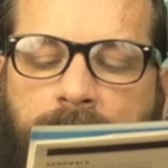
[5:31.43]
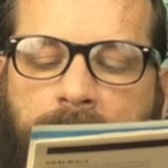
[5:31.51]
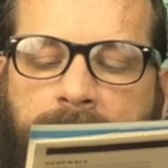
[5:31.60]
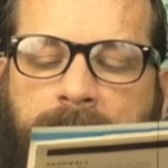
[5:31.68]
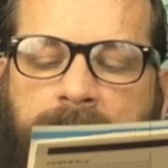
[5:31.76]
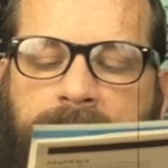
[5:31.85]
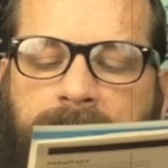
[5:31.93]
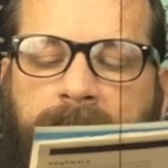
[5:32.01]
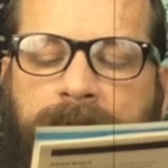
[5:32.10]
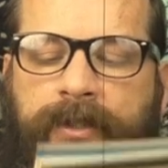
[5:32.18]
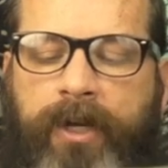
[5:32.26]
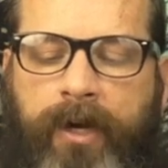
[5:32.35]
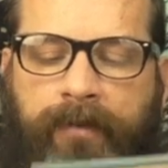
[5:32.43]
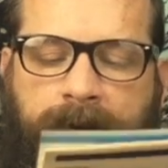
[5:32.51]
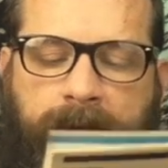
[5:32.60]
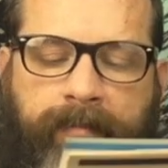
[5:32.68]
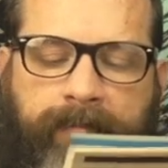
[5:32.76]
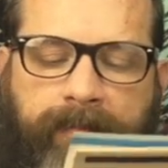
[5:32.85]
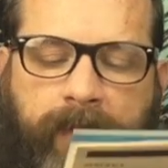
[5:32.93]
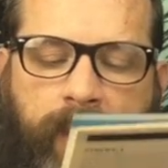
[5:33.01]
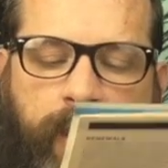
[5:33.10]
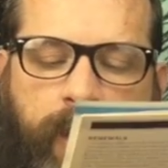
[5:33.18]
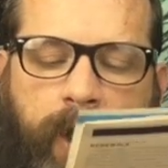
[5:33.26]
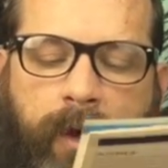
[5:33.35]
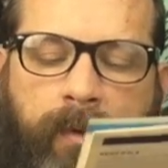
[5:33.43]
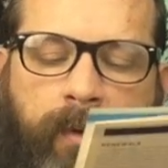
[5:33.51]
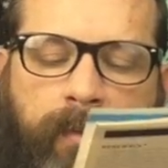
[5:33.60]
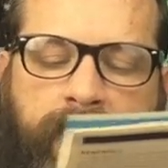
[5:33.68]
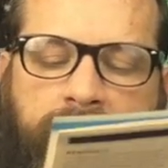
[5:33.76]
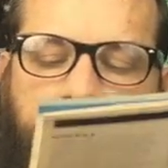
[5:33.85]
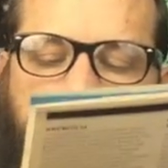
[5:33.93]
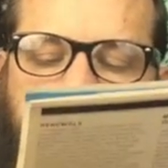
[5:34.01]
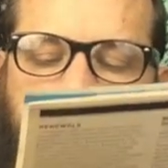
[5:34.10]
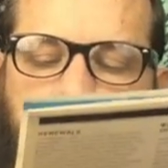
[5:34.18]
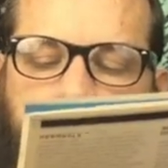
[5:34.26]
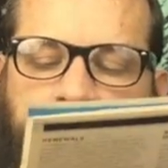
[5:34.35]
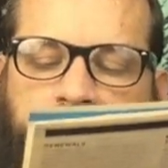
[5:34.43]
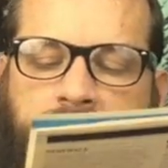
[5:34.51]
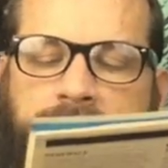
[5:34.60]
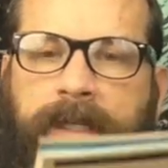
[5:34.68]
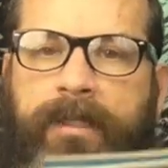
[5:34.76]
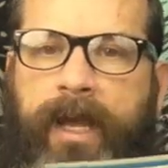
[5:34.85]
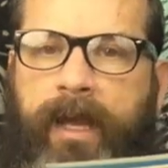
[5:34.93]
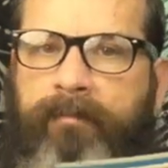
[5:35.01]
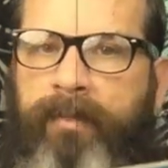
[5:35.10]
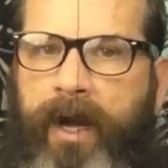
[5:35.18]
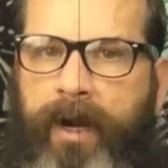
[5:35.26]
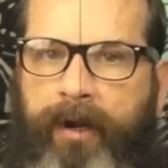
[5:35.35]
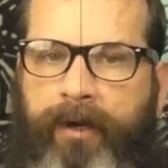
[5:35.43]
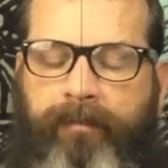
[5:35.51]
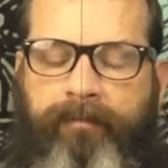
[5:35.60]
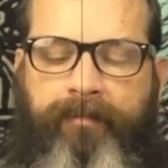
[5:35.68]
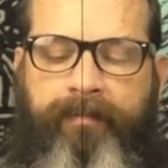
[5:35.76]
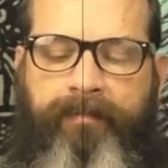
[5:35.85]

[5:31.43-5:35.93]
for principal photography. When we get a script such as Empire,